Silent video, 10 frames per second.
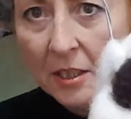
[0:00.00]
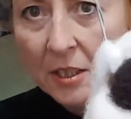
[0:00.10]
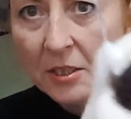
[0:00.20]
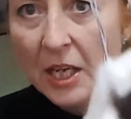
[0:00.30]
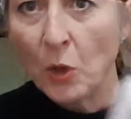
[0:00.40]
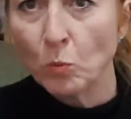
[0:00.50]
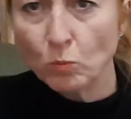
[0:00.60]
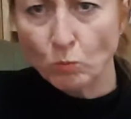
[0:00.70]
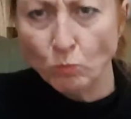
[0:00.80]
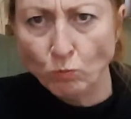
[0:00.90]
It's like...
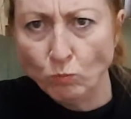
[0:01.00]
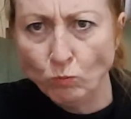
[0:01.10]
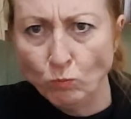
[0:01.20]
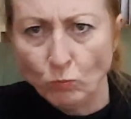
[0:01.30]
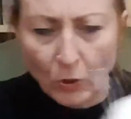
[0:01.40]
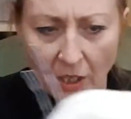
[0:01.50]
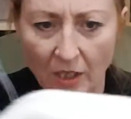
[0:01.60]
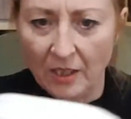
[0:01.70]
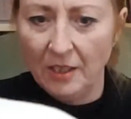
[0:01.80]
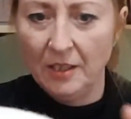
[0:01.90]

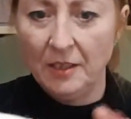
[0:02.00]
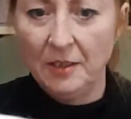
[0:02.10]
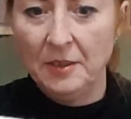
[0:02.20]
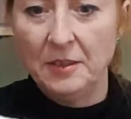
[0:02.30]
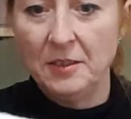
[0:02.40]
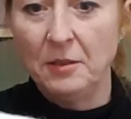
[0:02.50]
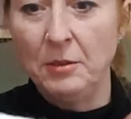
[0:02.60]
So